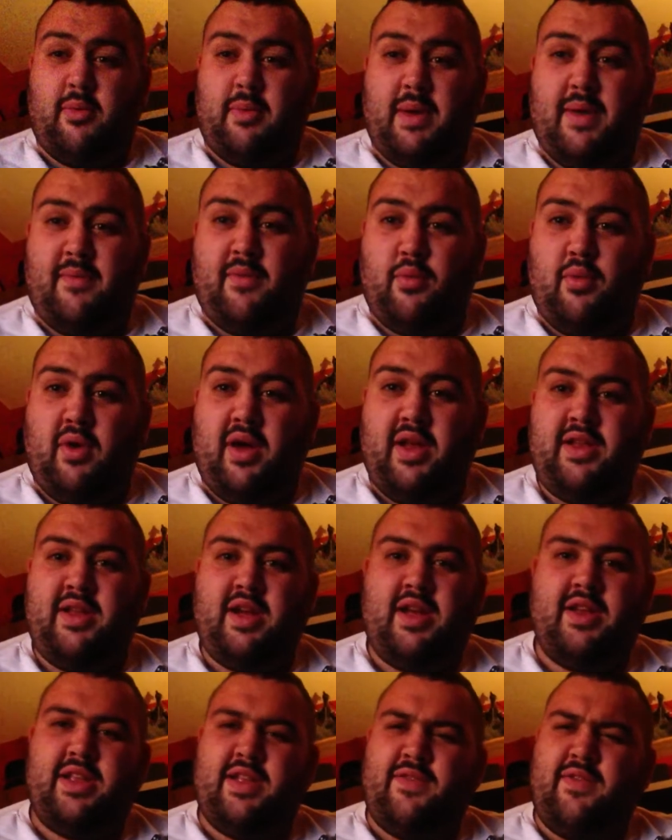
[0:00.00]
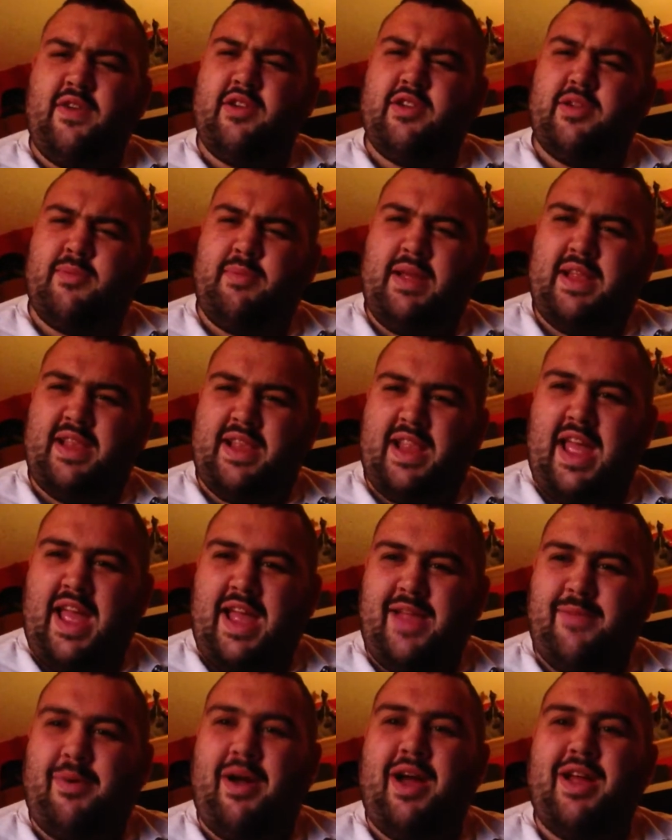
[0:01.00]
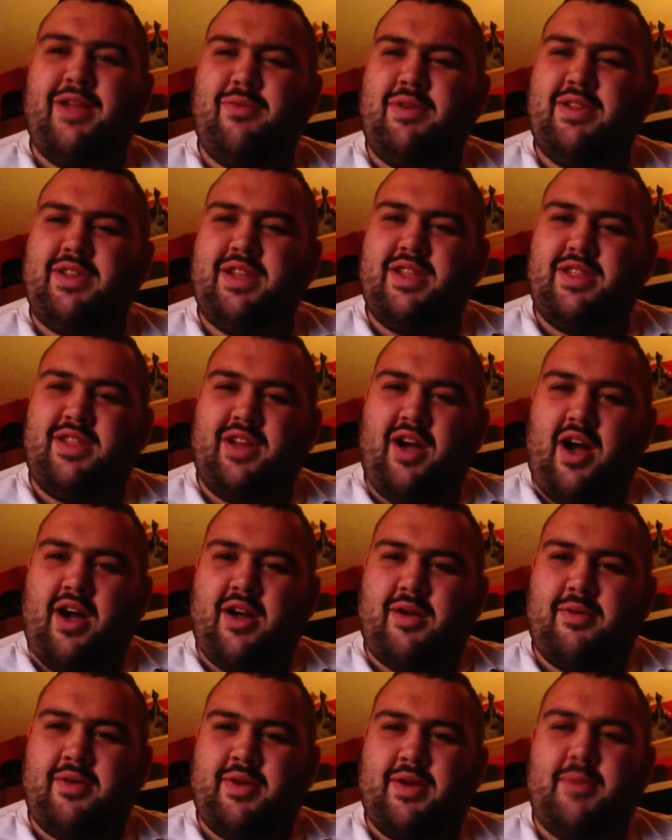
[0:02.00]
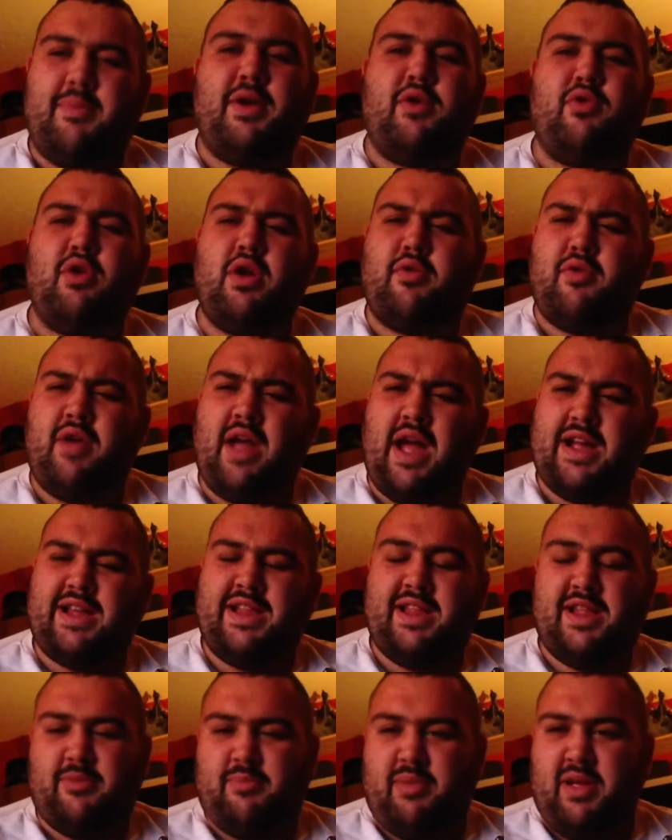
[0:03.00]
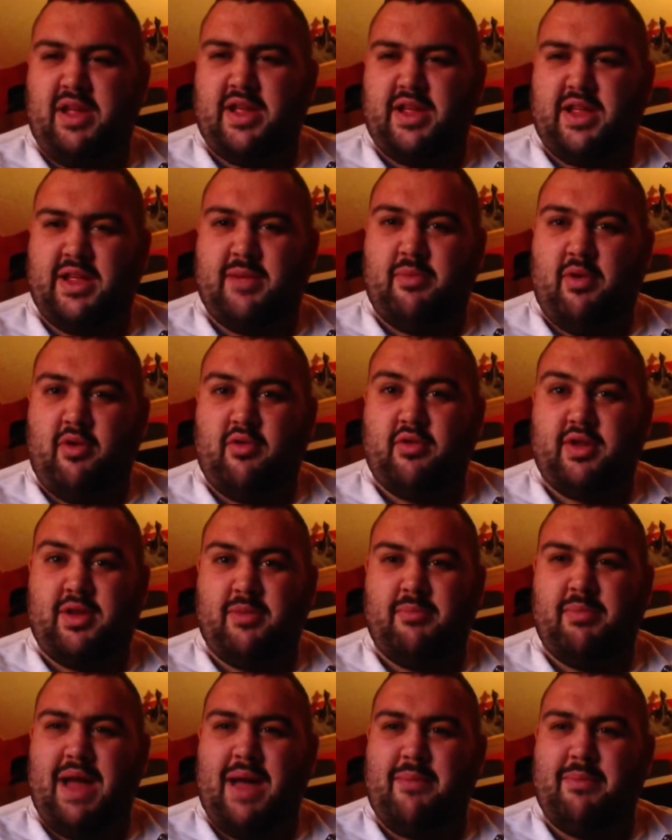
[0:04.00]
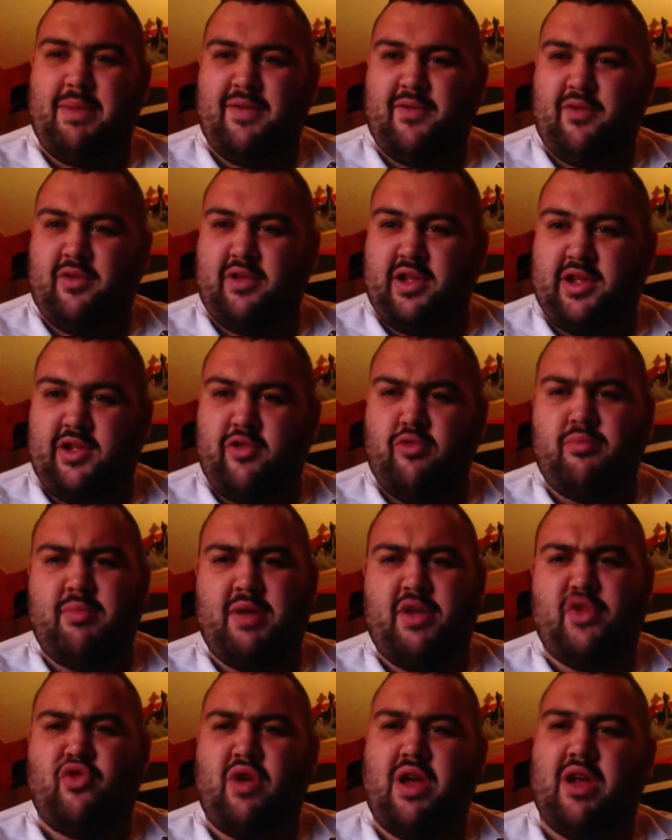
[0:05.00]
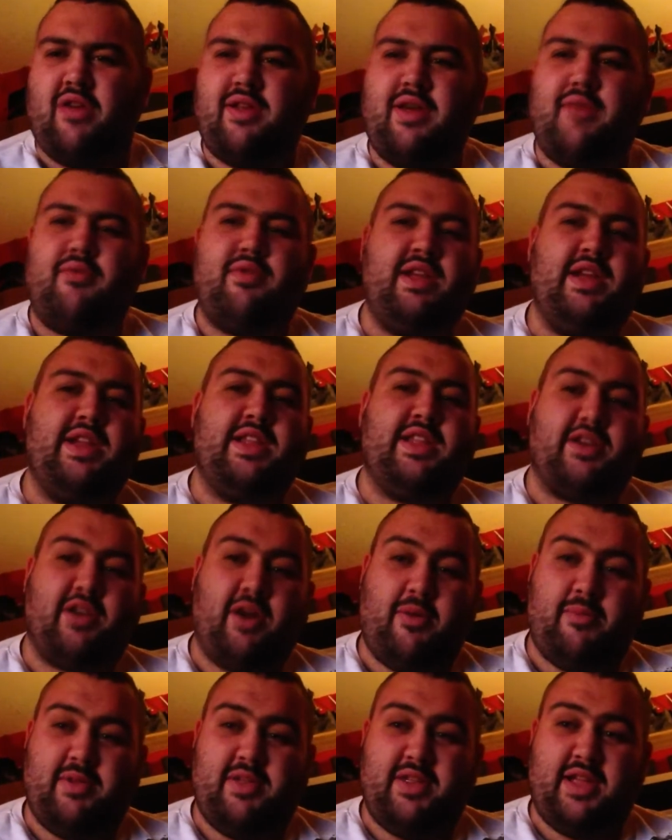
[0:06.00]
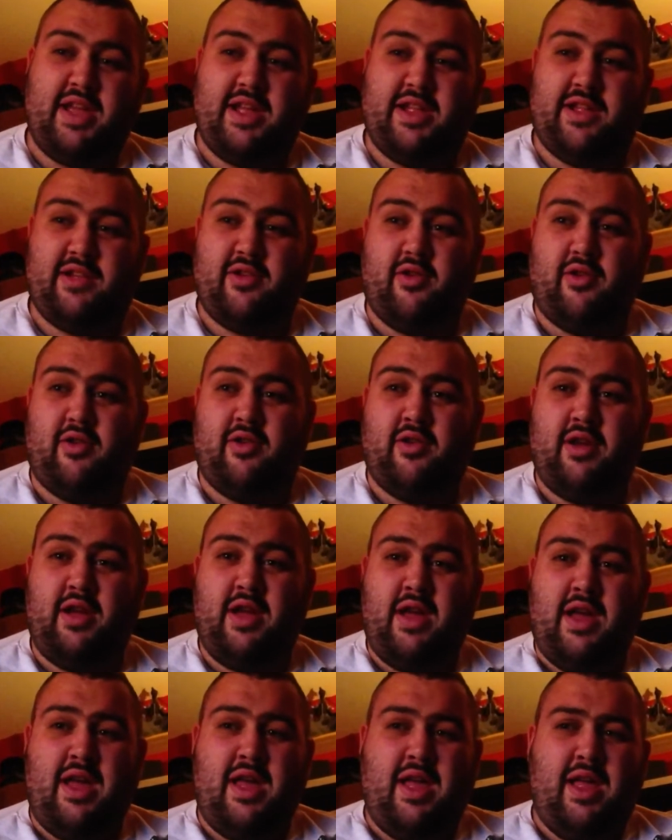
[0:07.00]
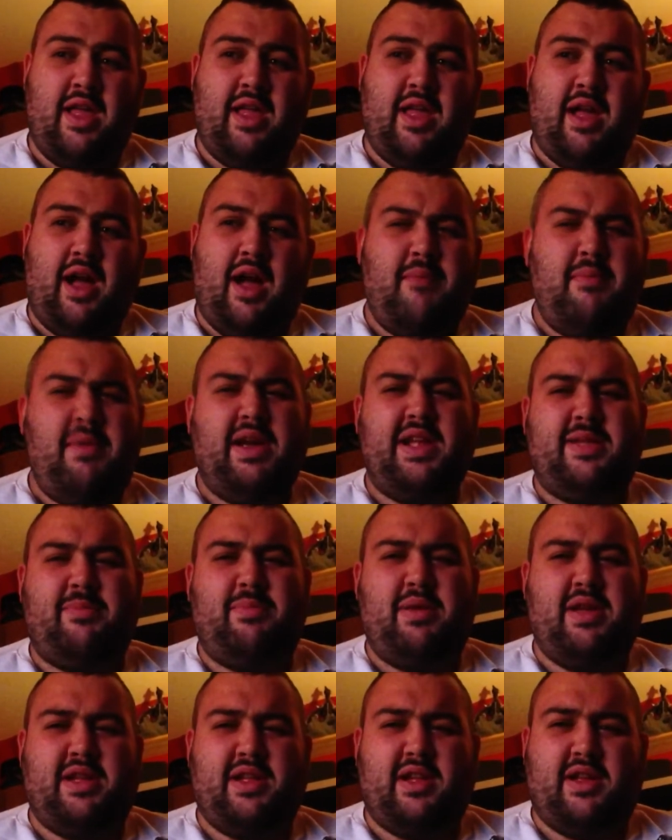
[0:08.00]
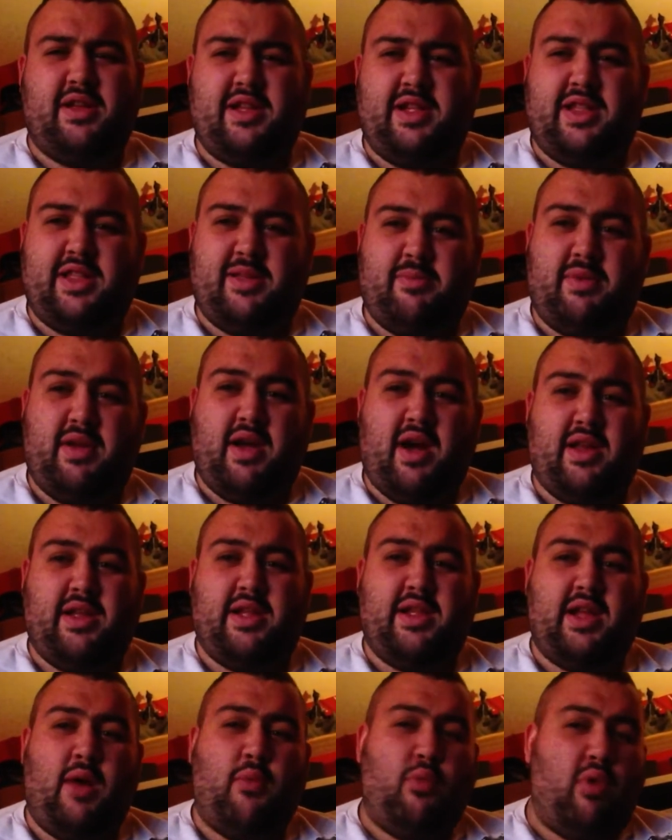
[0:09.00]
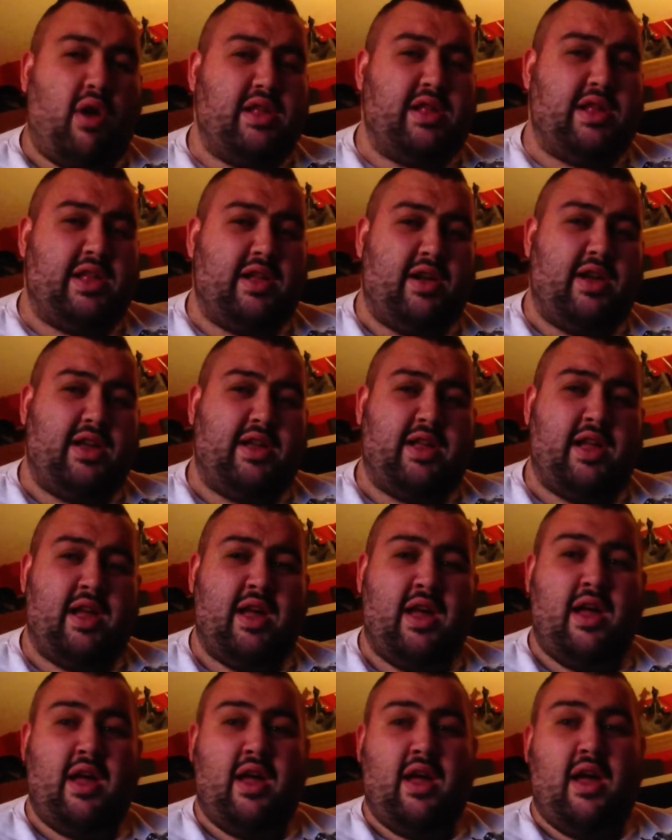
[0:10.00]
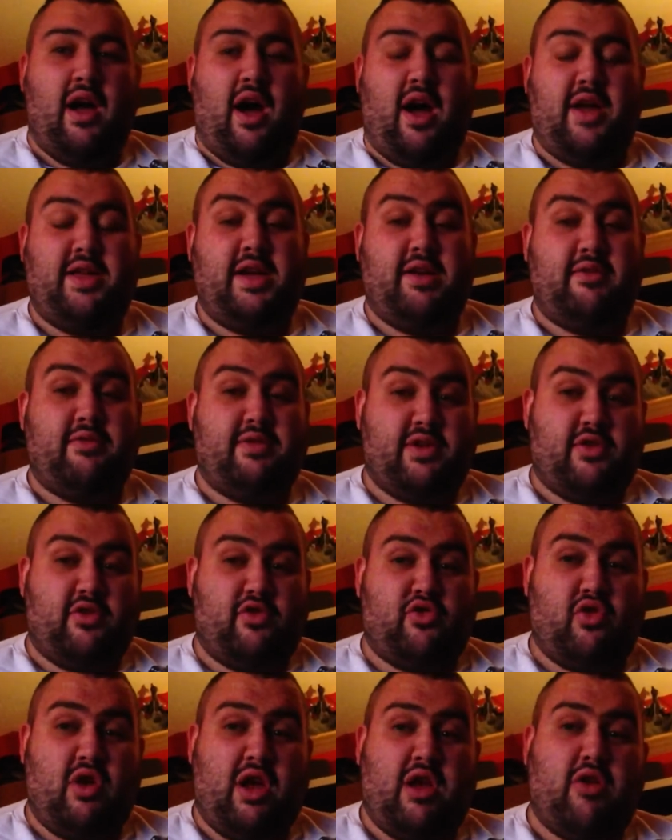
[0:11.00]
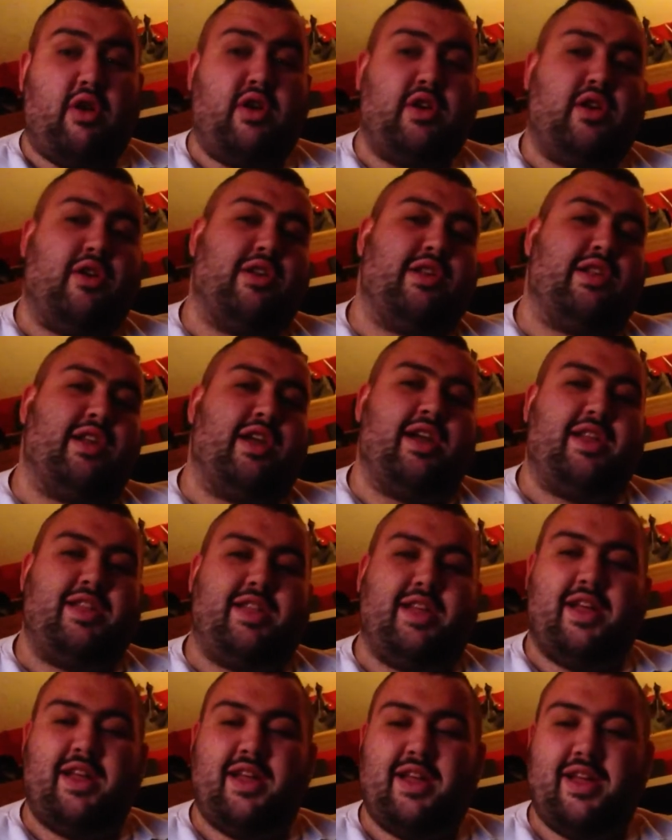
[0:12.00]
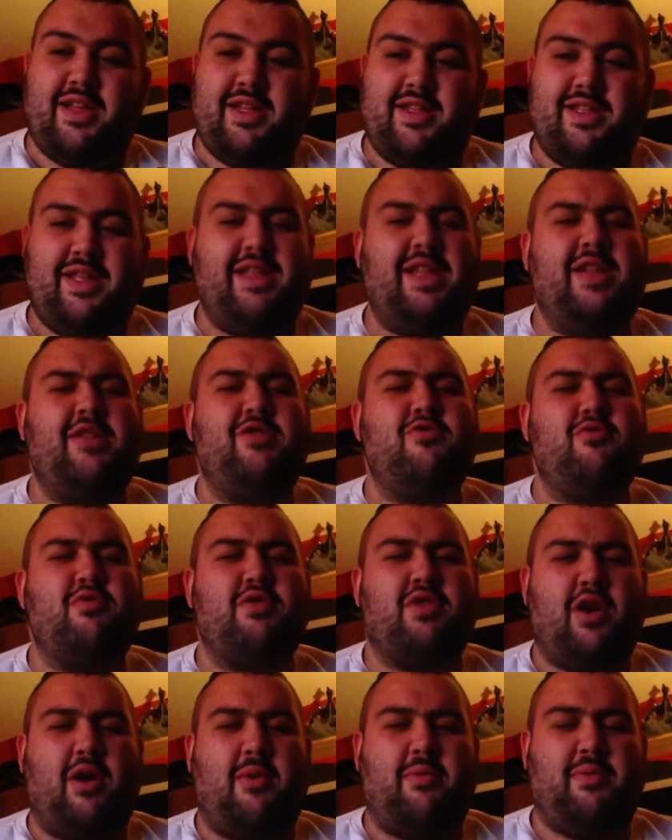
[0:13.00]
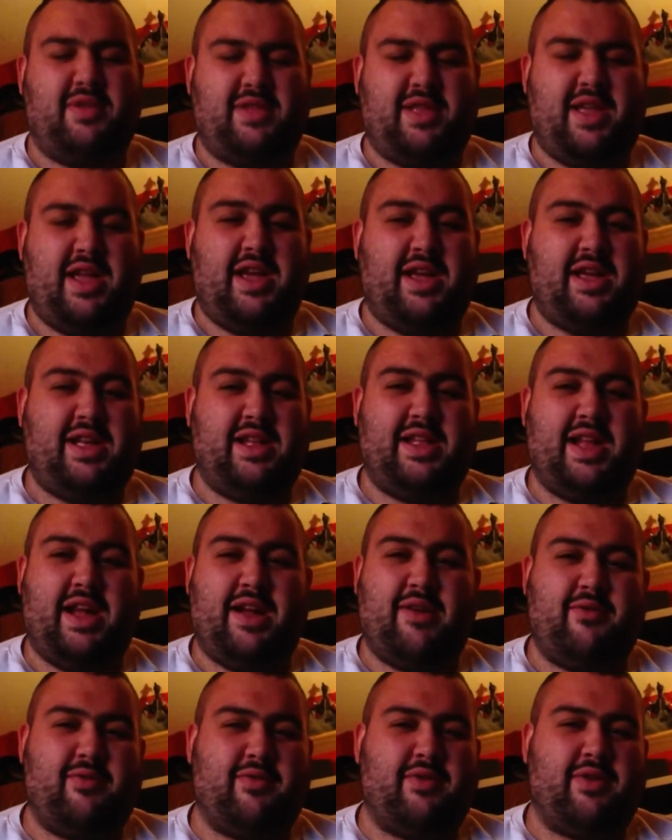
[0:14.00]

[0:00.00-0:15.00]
everyone. This video is a bit late, but I just wanted to talk my quick reaction and opinions about the Batman vs Superman trailer that released a couple of days ago. I mixed opinions on this, to be honest. On one side, I think it was a good trailer. On the other side, they did do a couple of things that